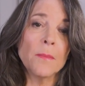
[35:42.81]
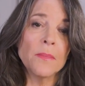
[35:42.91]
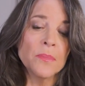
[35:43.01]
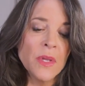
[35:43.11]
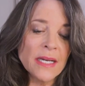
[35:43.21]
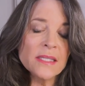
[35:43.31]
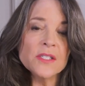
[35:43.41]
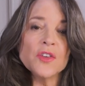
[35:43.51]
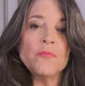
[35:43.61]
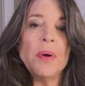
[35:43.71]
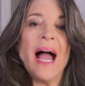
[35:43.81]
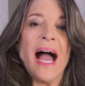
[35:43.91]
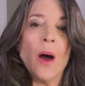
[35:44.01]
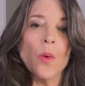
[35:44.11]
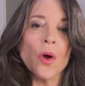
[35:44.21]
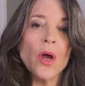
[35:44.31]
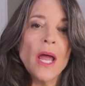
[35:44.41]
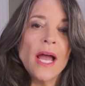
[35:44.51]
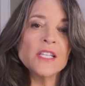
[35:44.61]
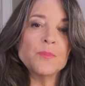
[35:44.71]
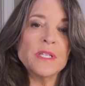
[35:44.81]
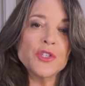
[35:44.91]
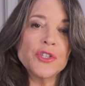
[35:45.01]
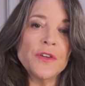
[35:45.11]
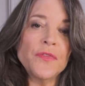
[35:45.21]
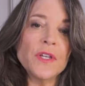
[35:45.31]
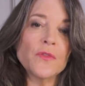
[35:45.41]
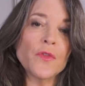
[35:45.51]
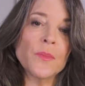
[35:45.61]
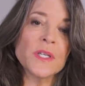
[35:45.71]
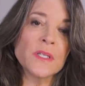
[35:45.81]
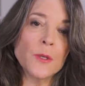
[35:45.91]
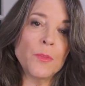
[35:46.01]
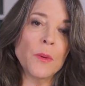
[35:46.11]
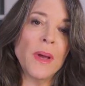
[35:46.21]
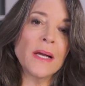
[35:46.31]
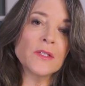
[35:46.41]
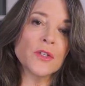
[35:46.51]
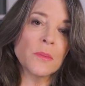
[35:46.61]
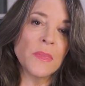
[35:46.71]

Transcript: nexus of power has been shifted from the diplomat to the